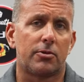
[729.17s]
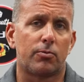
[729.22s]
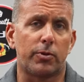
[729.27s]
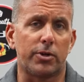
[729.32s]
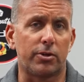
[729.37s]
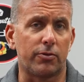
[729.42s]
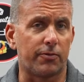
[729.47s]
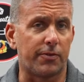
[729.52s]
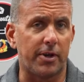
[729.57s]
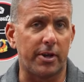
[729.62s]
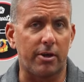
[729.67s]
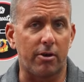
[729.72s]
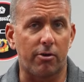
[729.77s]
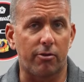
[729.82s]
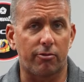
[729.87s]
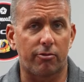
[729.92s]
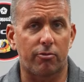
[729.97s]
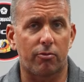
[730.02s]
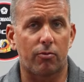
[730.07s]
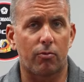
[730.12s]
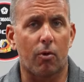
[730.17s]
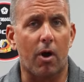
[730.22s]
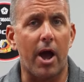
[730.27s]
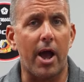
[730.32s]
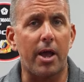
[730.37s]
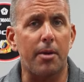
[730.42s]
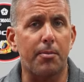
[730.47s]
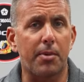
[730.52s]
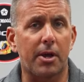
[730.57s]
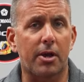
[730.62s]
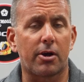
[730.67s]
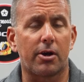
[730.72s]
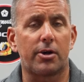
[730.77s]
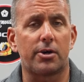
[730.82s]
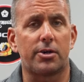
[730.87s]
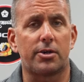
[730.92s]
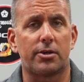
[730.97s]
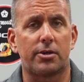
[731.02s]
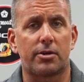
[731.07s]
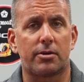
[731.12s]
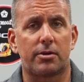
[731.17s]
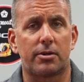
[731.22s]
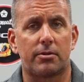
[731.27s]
We do videos. Why? Because